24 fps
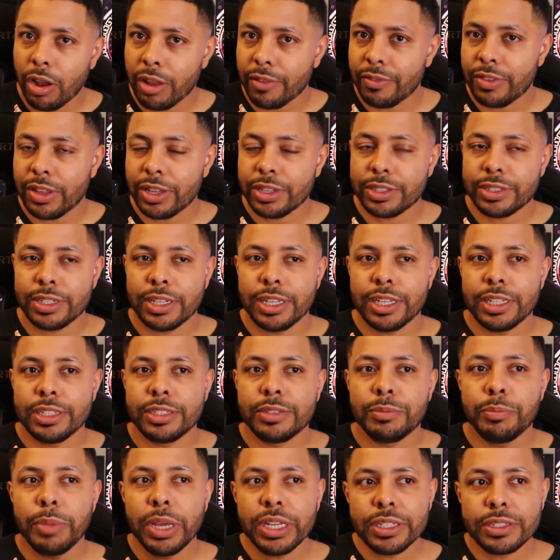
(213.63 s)
all of this
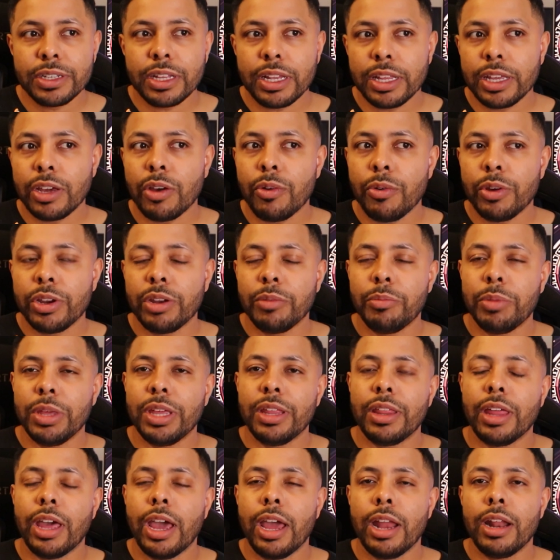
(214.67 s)
is basically going to
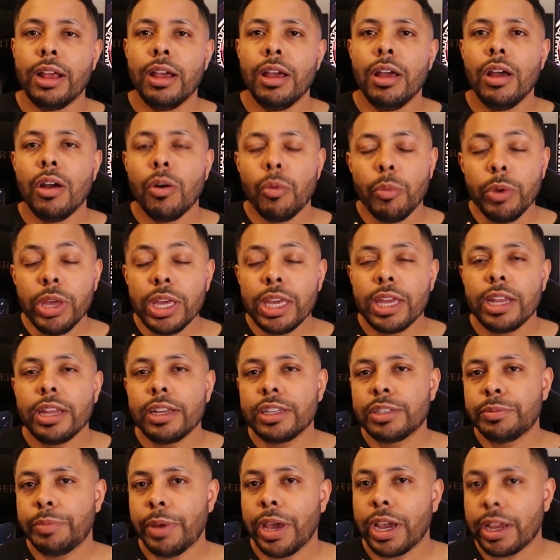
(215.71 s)
be that we can
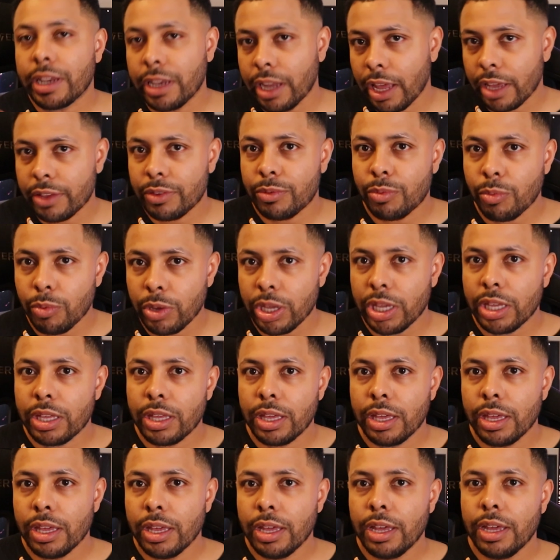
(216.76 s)
expect next
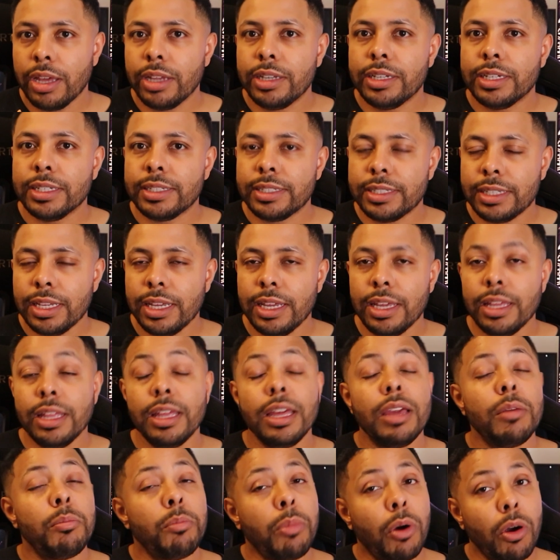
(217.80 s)
week to
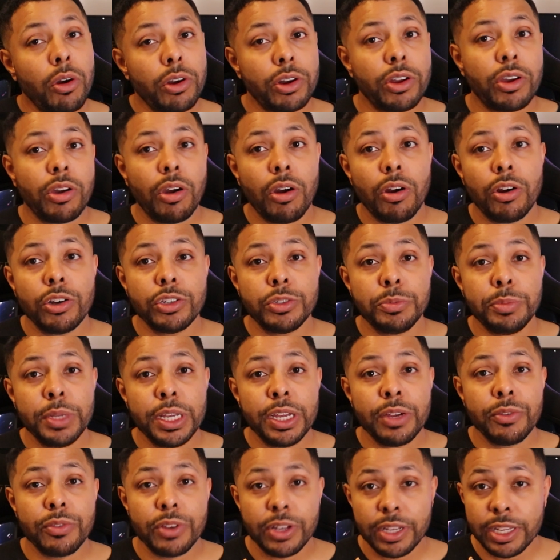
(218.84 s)
see partner cards
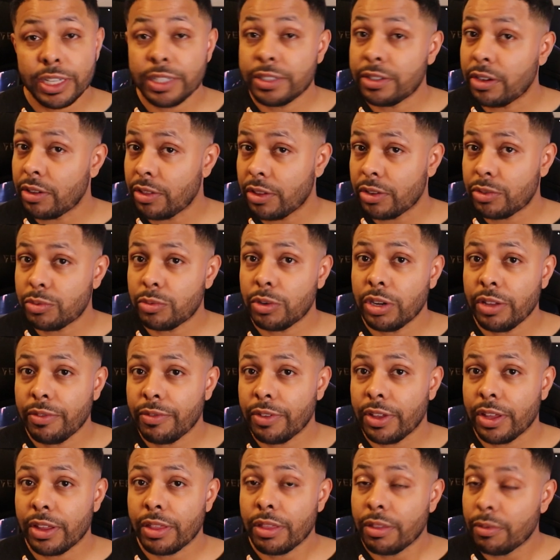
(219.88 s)
being released on the
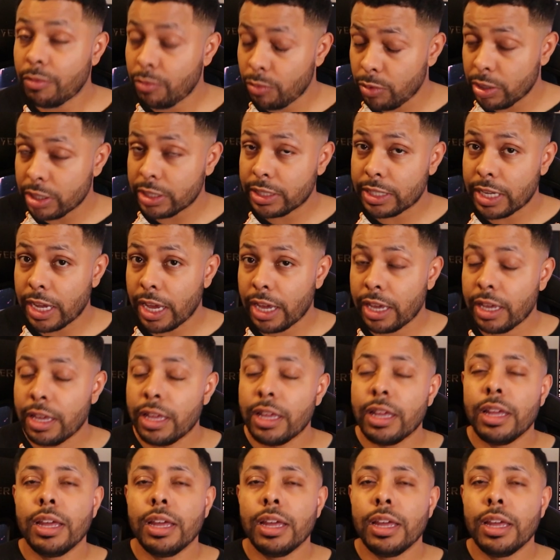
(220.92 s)
25th, Wednesday,